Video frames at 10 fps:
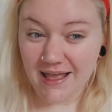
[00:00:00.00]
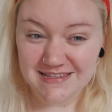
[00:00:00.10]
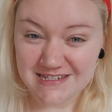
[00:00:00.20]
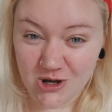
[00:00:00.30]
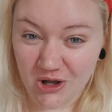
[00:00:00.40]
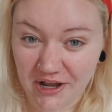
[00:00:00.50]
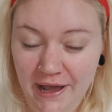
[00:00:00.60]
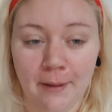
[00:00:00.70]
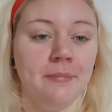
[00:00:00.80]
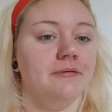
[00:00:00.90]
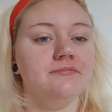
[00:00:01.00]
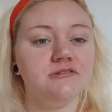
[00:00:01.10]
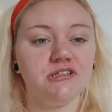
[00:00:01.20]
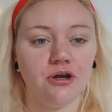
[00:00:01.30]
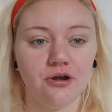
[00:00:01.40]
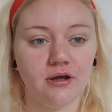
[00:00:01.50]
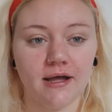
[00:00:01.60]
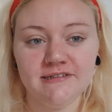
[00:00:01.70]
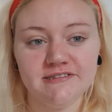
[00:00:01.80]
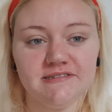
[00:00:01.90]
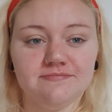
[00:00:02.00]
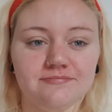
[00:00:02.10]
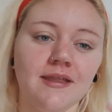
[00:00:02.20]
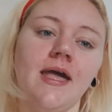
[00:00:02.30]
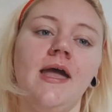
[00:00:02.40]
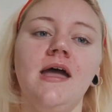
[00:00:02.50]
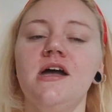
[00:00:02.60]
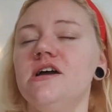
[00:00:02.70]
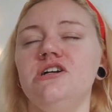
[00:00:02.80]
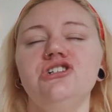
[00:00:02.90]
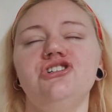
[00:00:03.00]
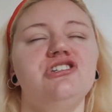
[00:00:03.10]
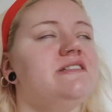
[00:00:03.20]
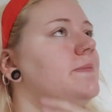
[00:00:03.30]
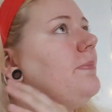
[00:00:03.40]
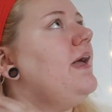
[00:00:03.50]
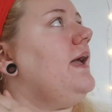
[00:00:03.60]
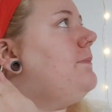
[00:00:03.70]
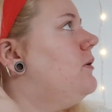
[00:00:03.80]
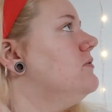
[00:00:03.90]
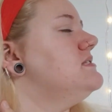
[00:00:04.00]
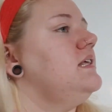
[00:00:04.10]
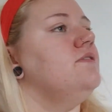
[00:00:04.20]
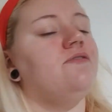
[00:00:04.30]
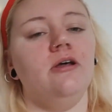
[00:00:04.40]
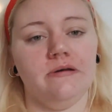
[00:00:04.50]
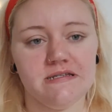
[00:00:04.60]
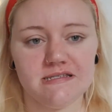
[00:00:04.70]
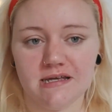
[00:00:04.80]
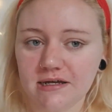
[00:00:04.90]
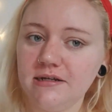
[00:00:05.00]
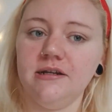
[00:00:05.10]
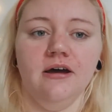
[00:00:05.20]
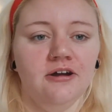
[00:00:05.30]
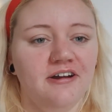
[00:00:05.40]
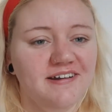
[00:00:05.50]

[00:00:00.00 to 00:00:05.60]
It's not gonna happen. So she's a people's influencer. No.